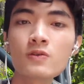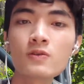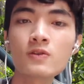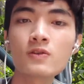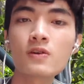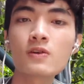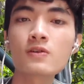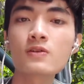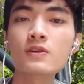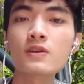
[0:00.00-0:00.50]

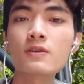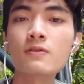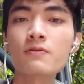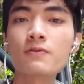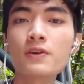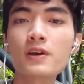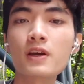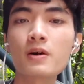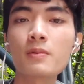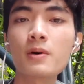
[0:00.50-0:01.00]
you
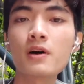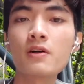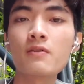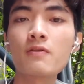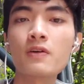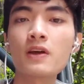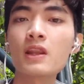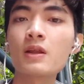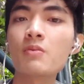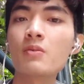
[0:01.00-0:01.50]
something about the
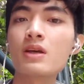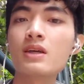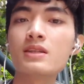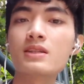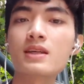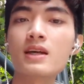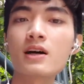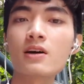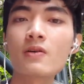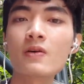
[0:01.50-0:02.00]

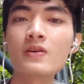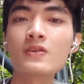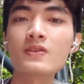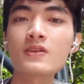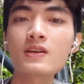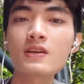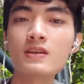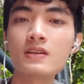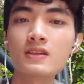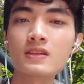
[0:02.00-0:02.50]
Vietnamese
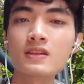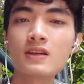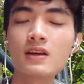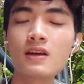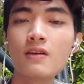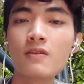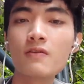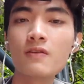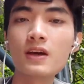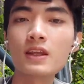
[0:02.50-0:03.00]
currencies,
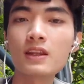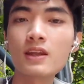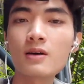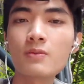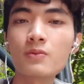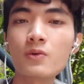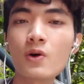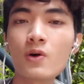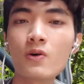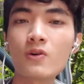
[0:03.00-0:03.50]

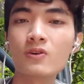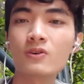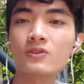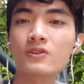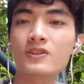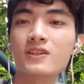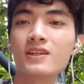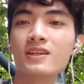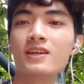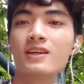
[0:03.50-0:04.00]
vietnamdong.
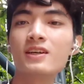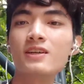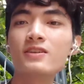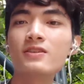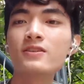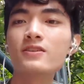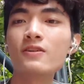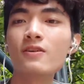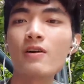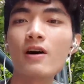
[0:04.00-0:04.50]

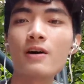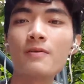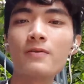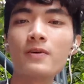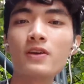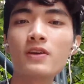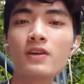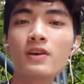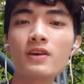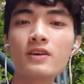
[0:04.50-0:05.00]
So
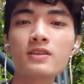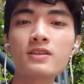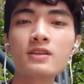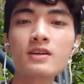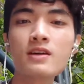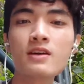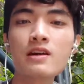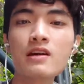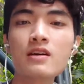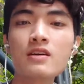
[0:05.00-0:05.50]
every year
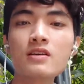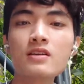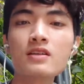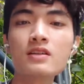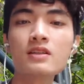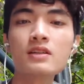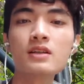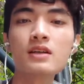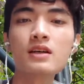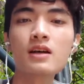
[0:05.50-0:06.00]
there
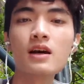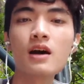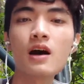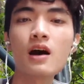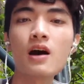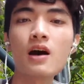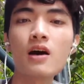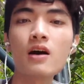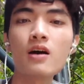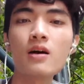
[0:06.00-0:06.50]

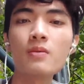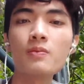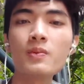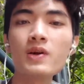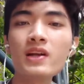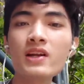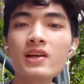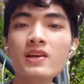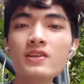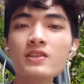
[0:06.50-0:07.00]
are
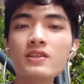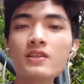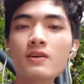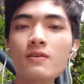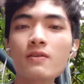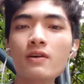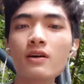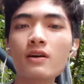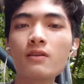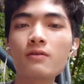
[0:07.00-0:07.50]
millions
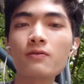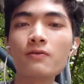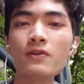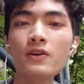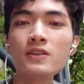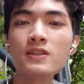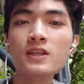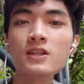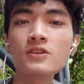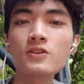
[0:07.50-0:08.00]
of
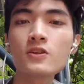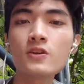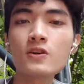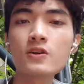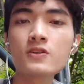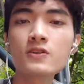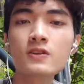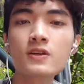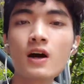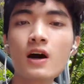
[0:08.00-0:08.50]

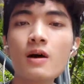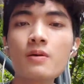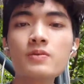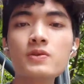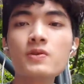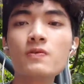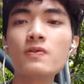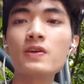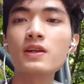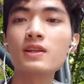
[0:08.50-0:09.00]
visitors come
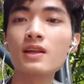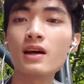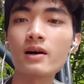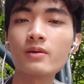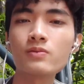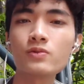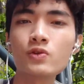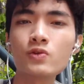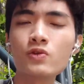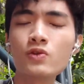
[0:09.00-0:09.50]
to
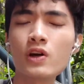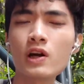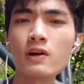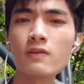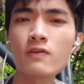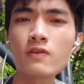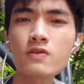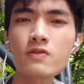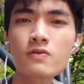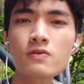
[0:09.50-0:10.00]
Vietnam to
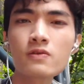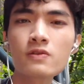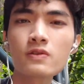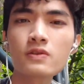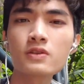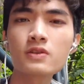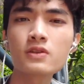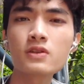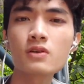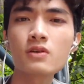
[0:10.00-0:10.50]
travel.
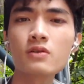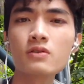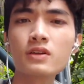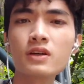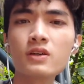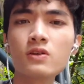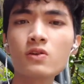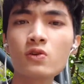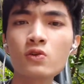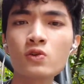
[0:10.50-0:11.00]
So
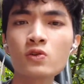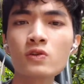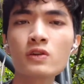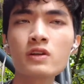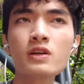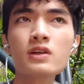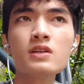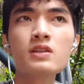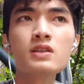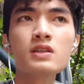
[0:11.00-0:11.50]
they
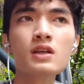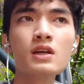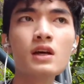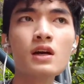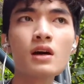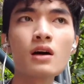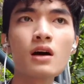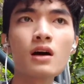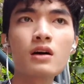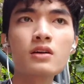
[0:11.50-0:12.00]
usually
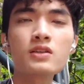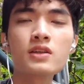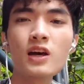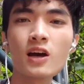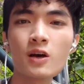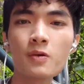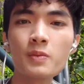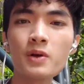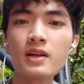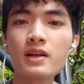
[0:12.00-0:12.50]

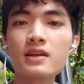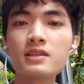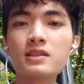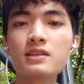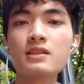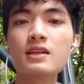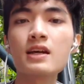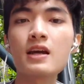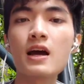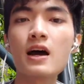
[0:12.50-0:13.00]
tell me that
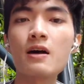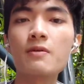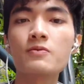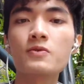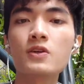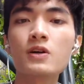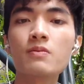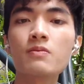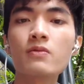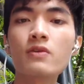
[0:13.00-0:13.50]
they have
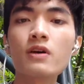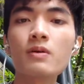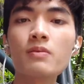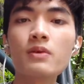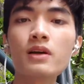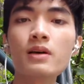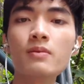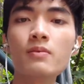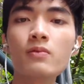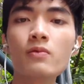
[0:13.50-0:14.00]
some
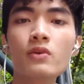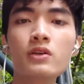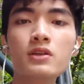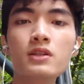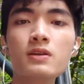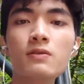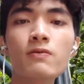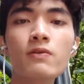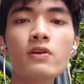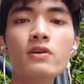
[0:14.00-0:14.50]
problem with
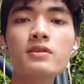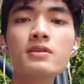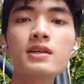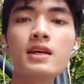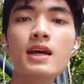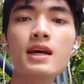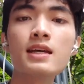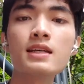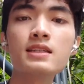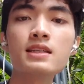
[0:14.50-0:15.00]

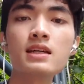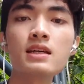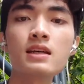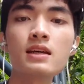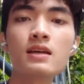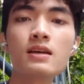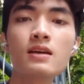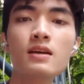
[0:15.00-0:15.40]
differentiating